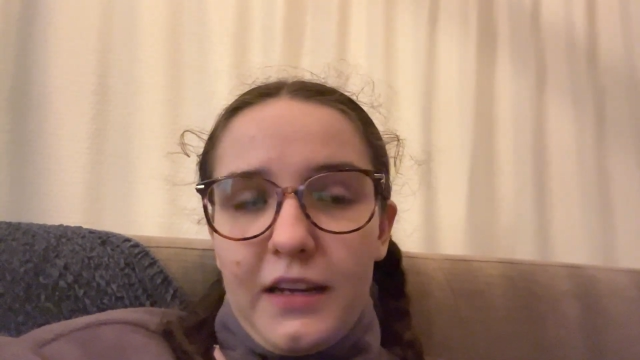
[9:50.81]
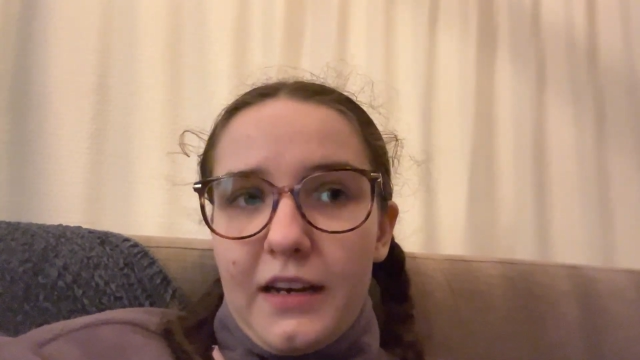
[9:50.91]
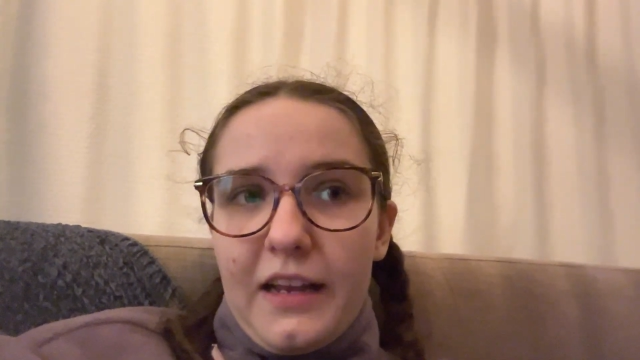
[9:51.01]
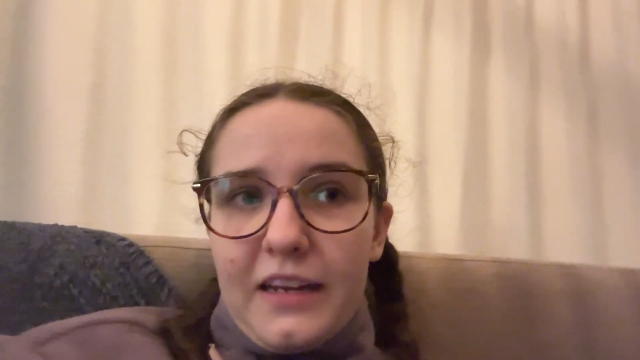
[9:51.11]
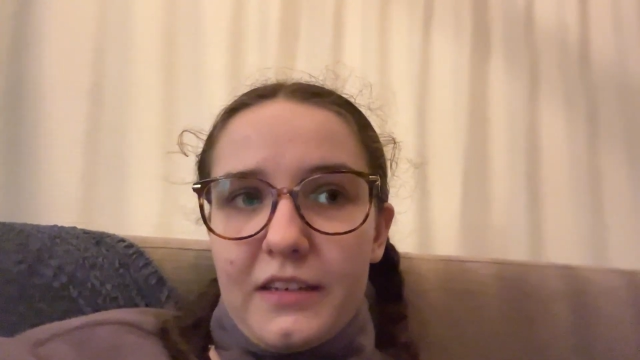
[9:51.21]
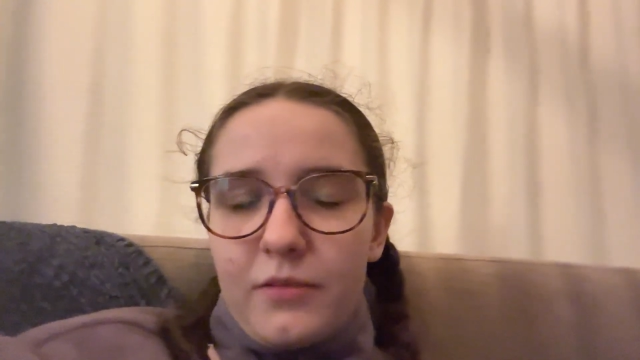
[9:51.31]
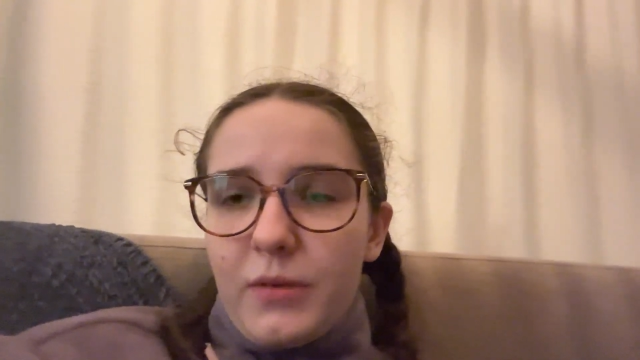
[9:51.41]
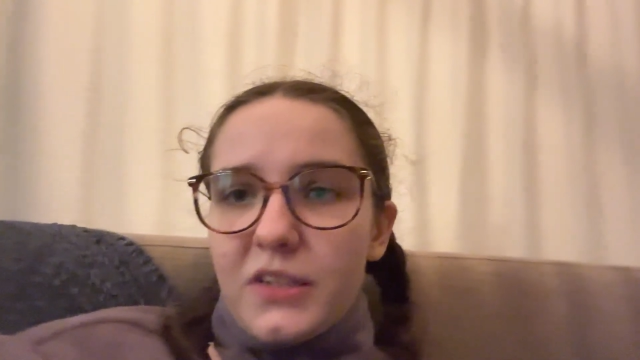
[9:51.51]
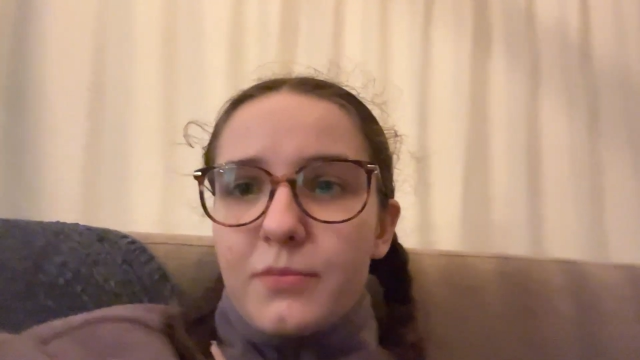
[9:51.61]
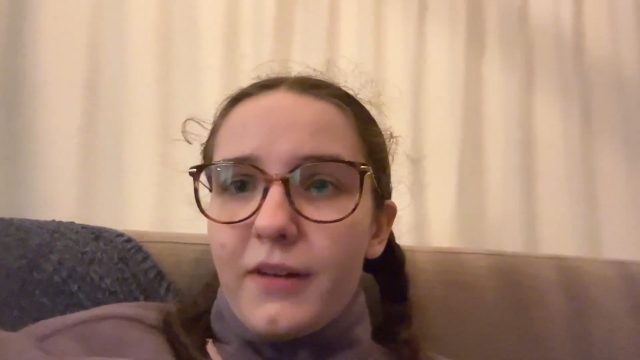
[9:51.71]
Glad
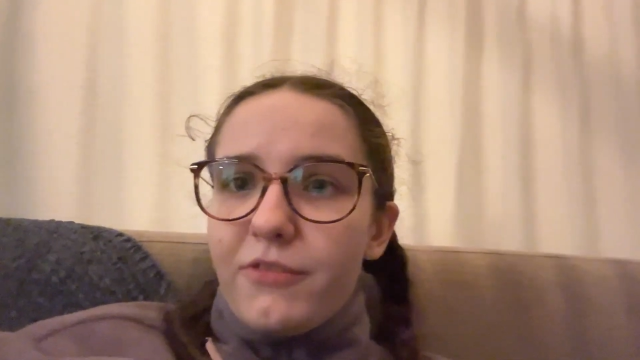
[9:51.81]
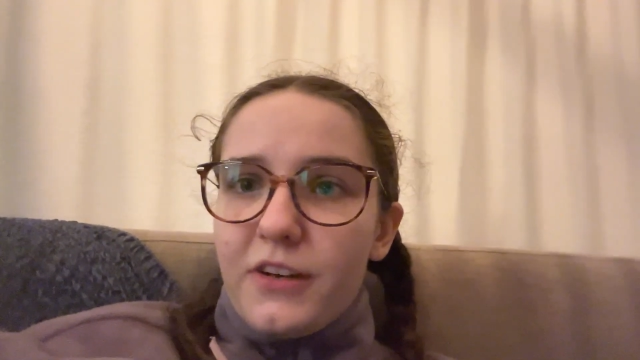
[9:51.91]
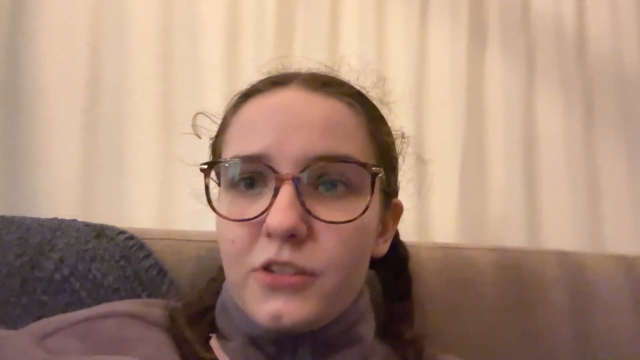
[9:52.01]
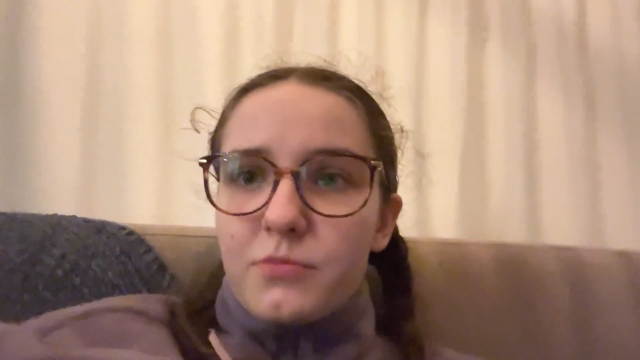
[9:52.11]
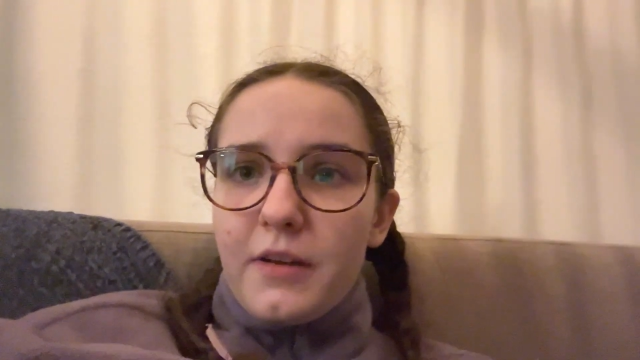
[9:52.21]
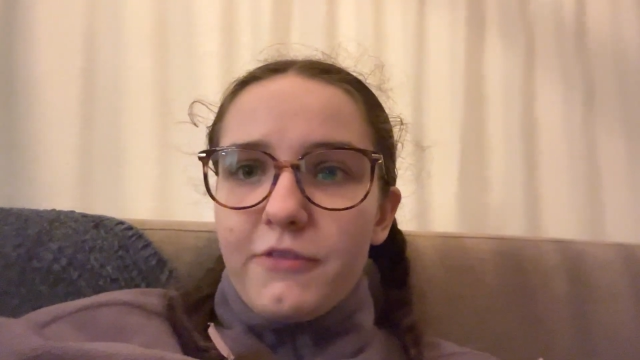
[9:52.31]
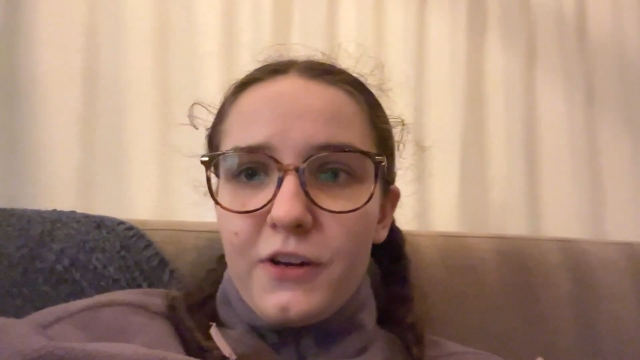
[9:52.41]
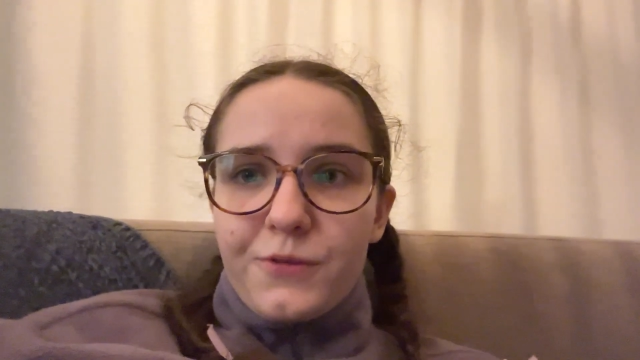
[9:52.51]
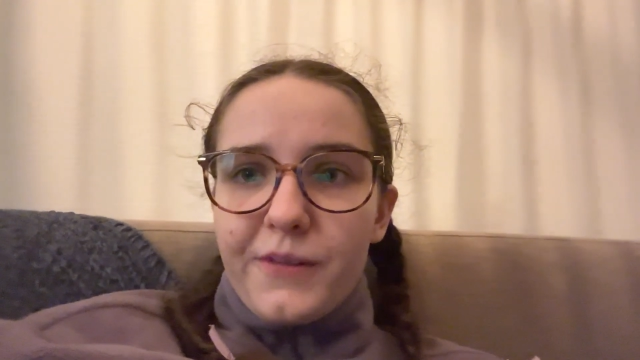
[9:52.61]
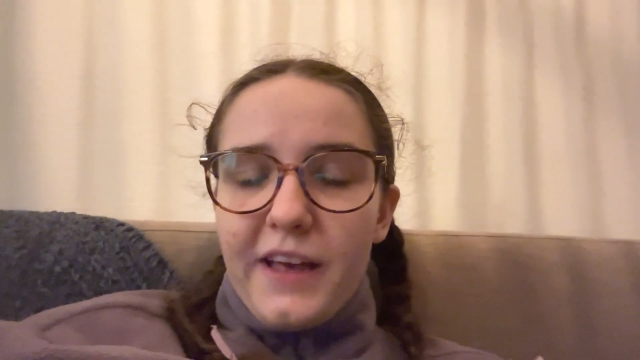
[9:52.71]
some of my
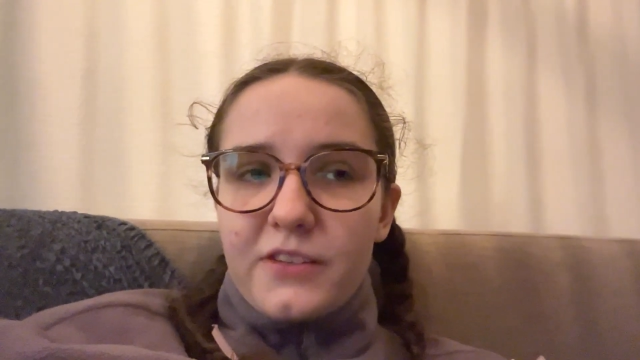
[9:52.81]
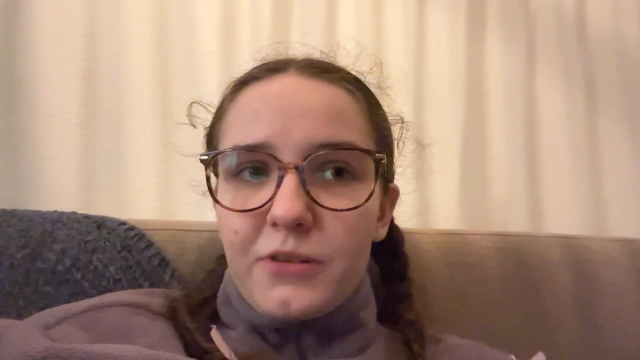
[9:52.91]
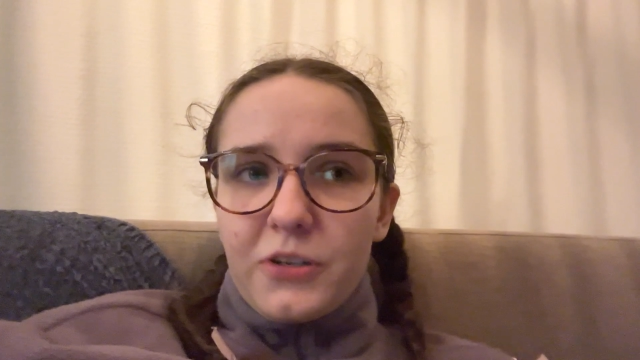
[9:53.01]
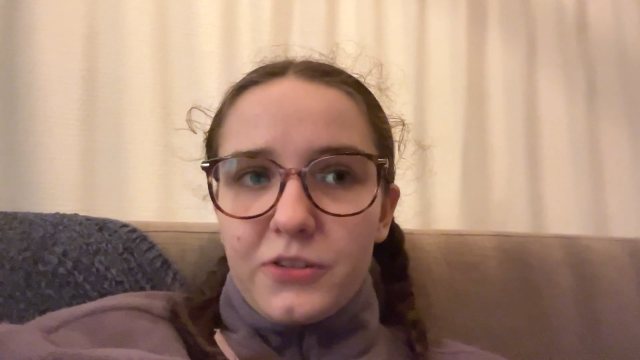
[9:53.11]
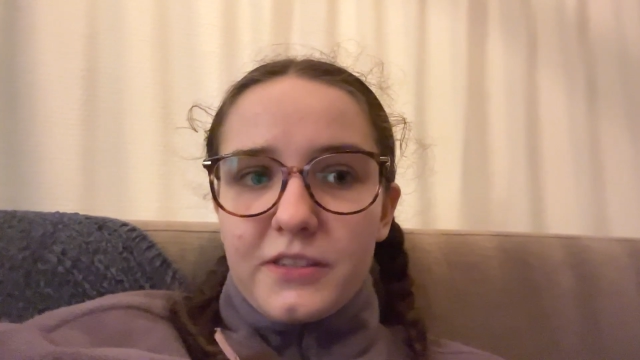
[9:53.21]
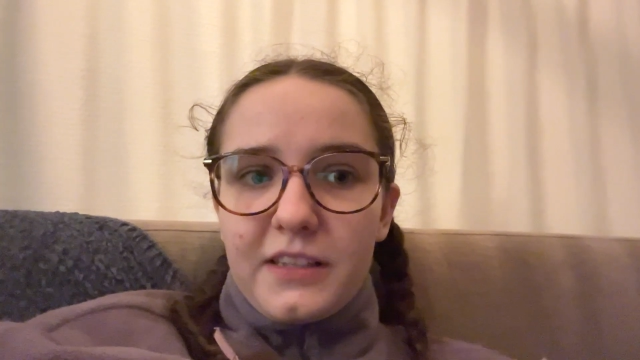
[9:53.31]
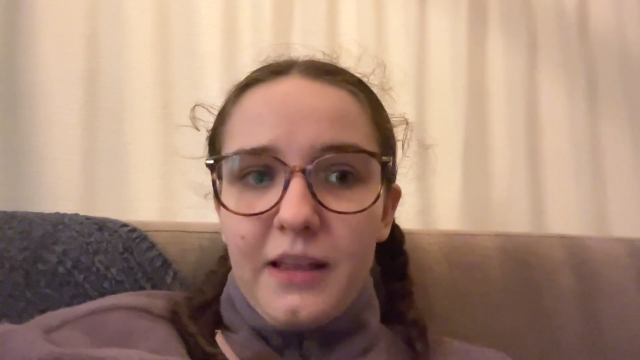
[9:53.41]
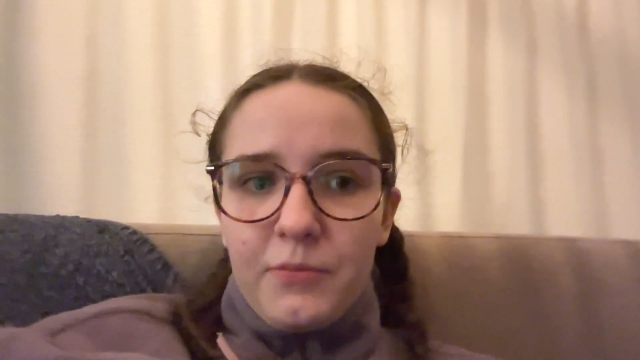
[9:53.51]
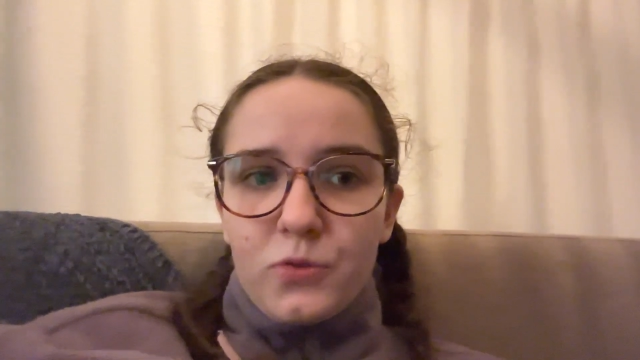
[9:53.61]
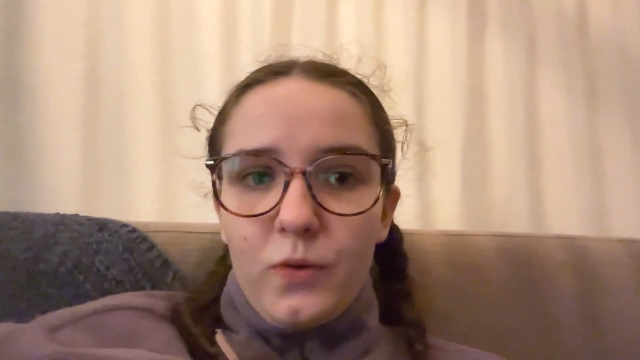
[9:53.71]
friends were there, so I got to see
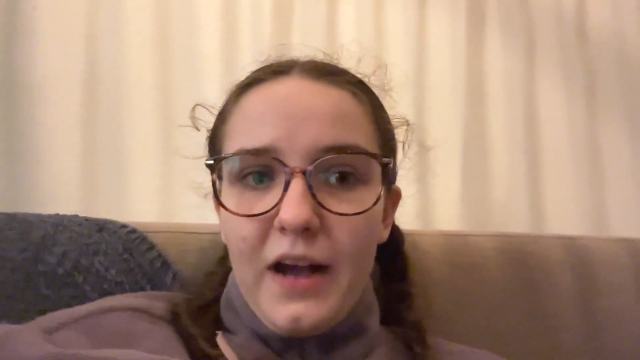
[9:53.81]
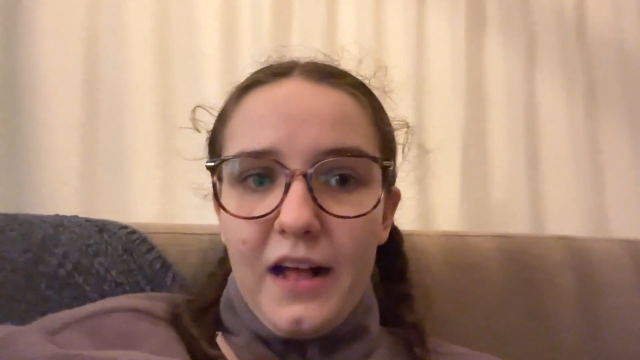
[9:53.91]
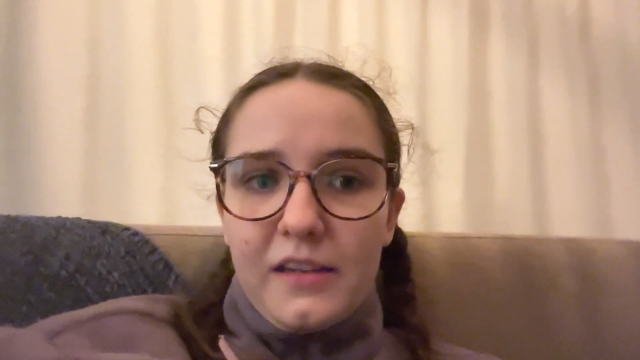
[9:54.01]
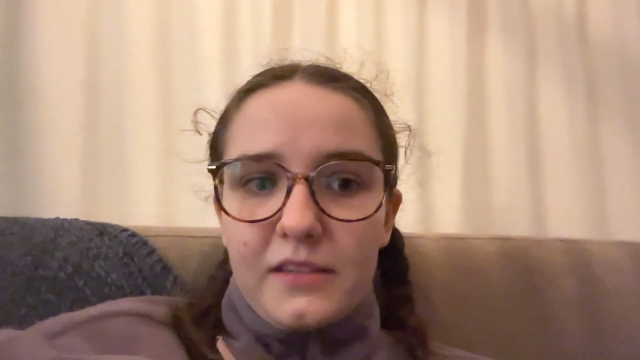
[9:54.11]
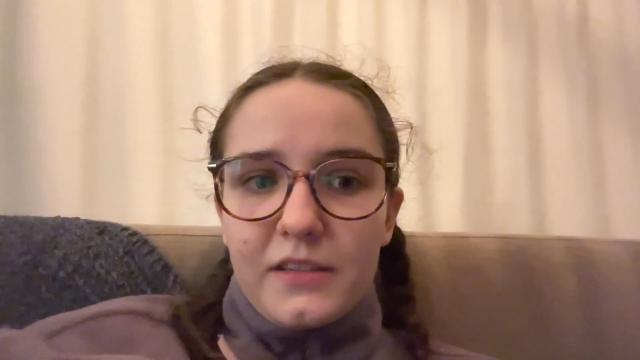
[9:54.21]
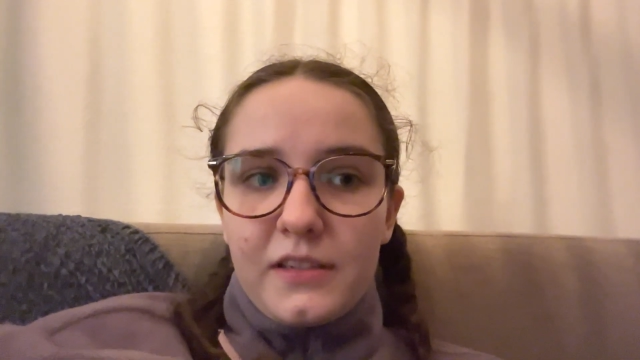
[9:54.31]
them as well.